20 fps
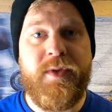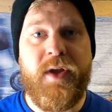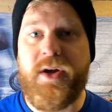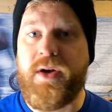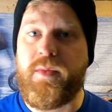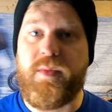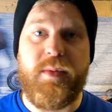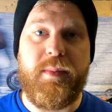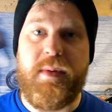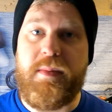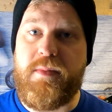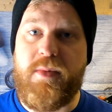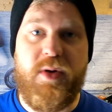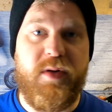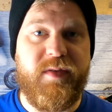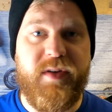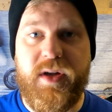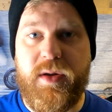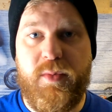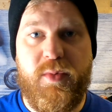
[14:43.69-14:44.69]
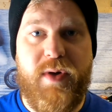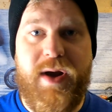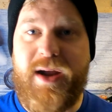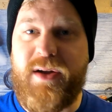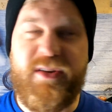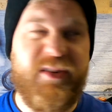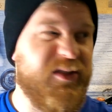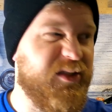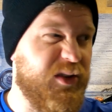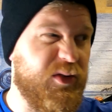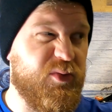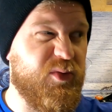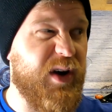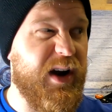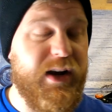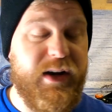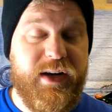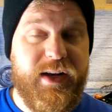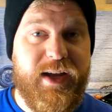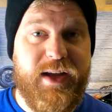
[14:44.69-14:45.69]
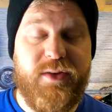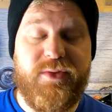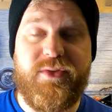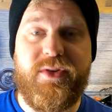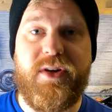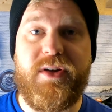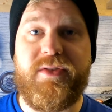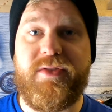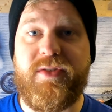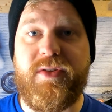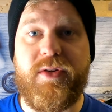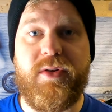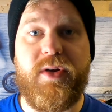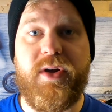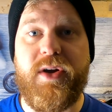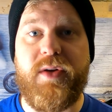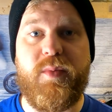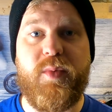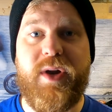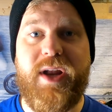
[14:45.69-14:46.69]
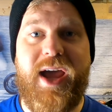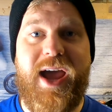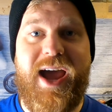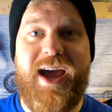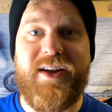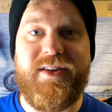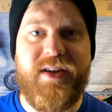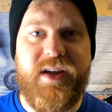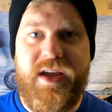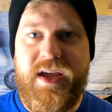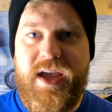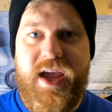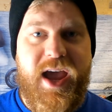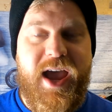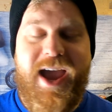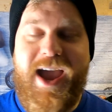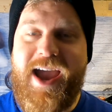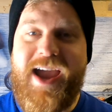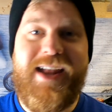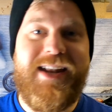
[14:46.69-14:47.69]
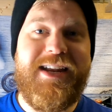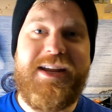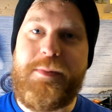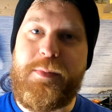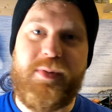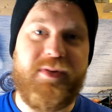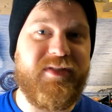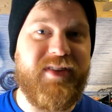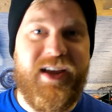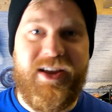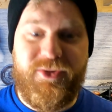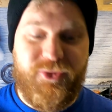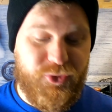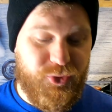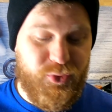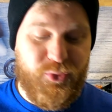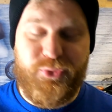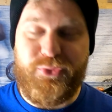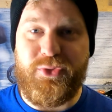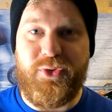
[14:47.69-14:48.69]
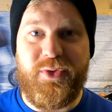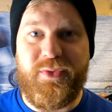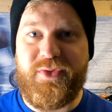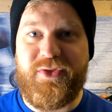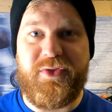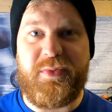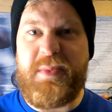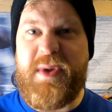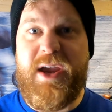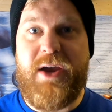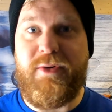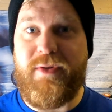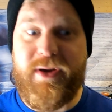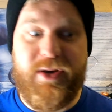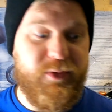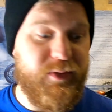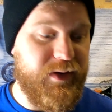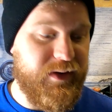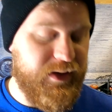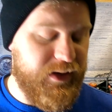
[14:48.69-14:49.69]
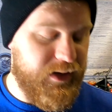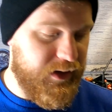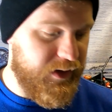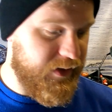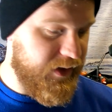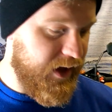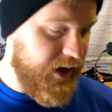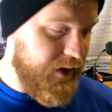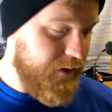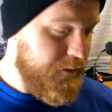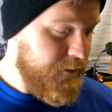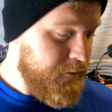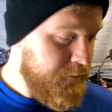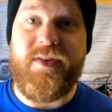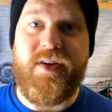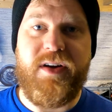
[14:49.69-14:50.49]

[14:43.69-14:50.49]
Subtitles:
I don't want to be moving around. It's still raining outside, so I don't want to add any potential sort of smearing or anything like that.